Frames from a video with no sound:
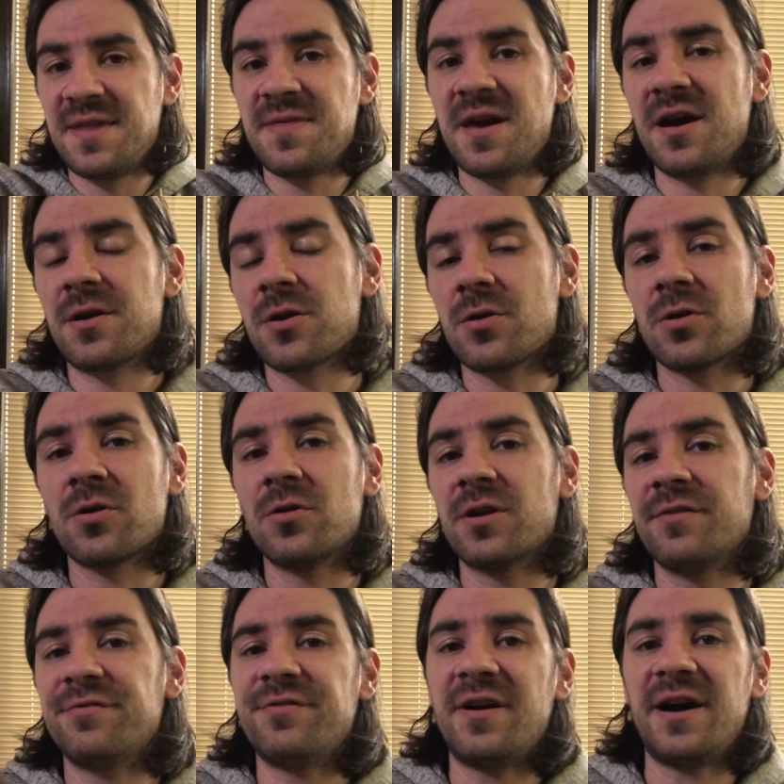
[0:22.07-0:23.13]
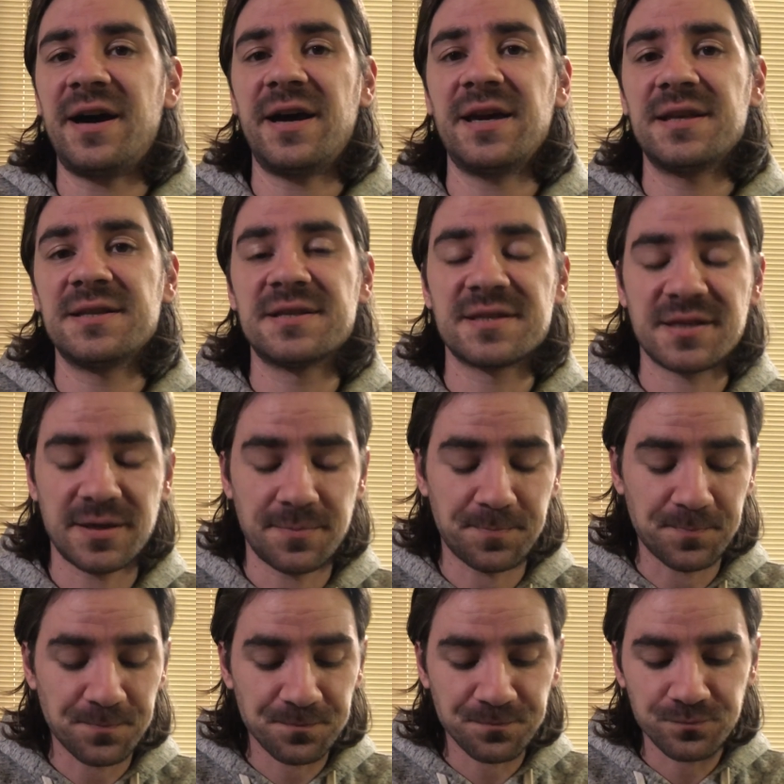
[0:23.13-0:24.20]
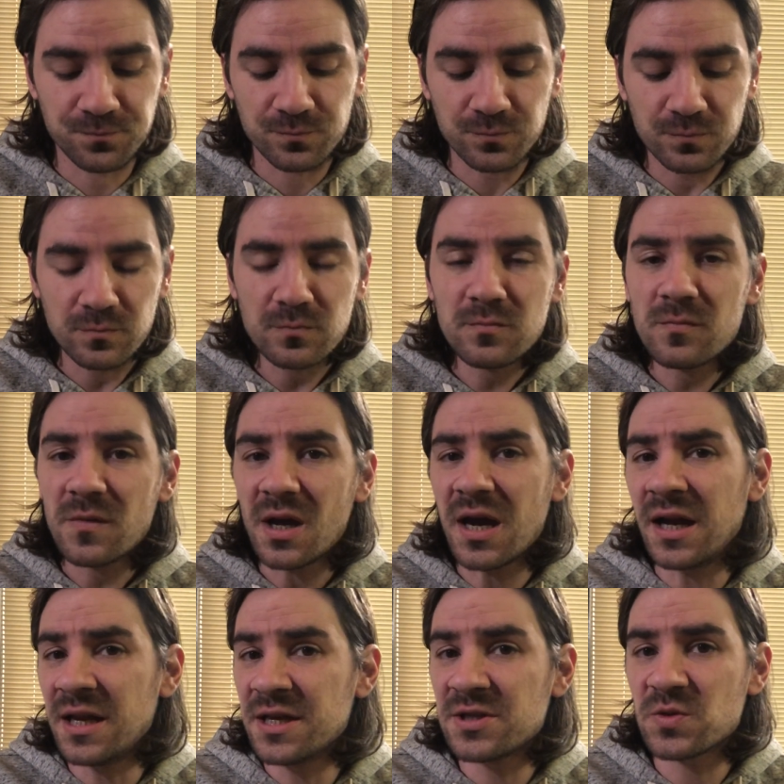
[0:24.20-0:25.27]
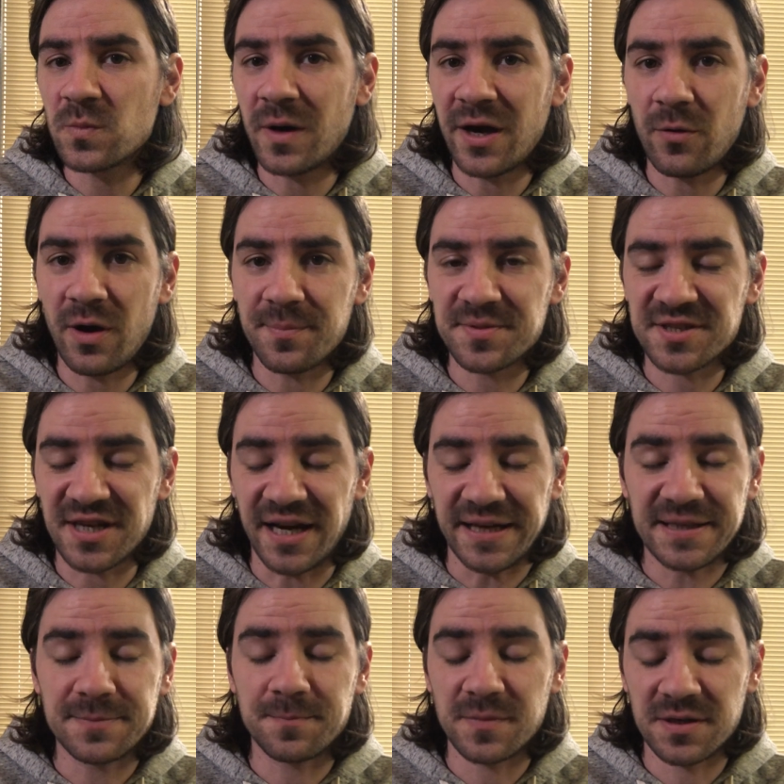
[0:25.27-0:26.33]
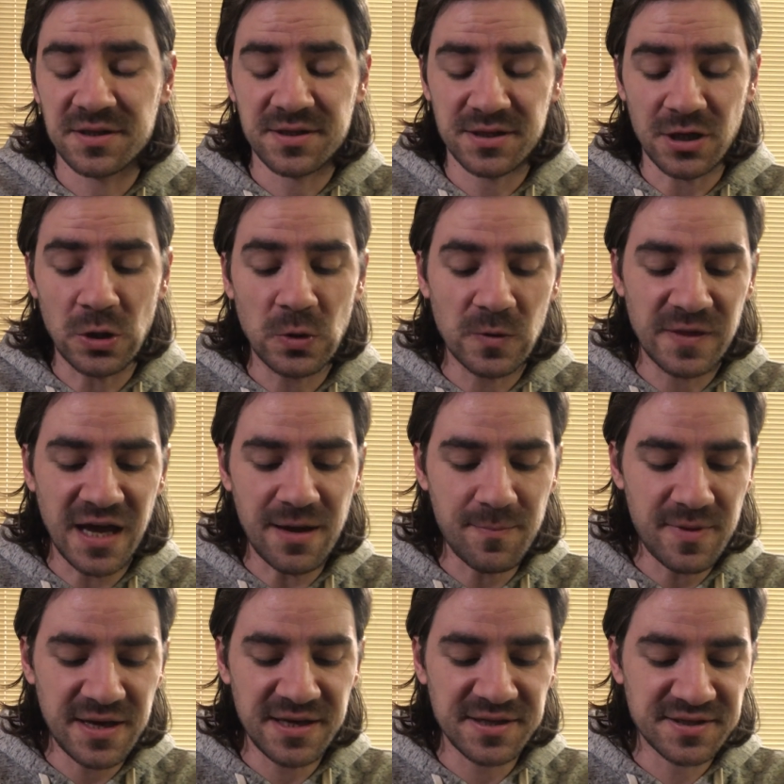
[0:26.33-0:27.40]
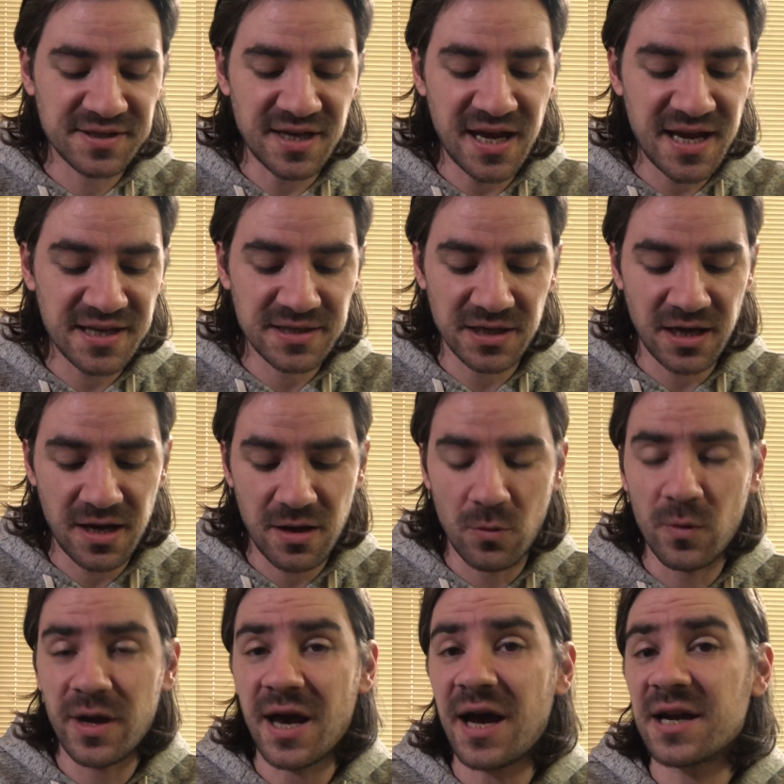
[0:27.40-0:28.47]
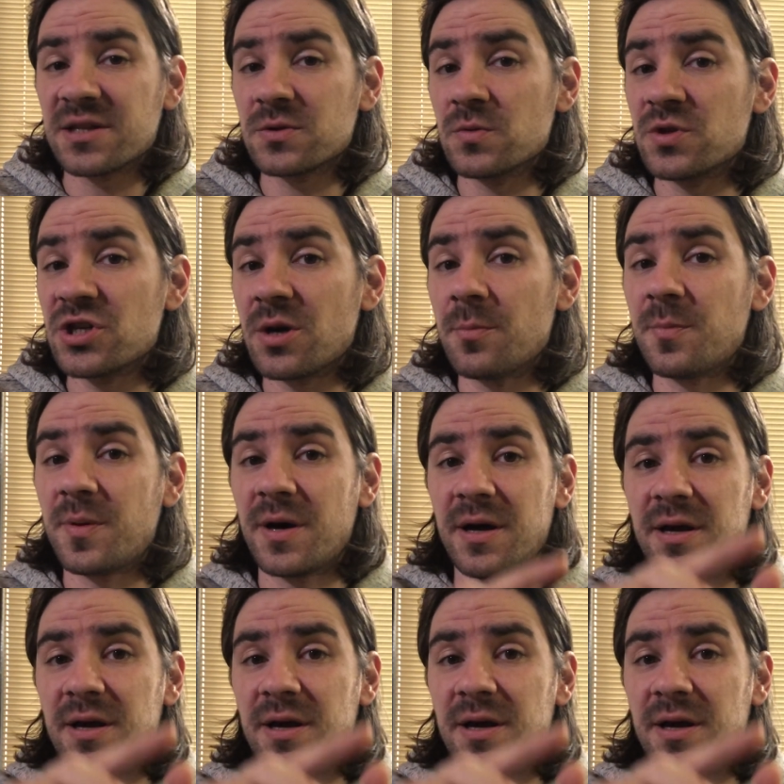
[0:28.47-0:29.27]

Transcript: there you're gonna find a link to my website. So that being said, we are to jump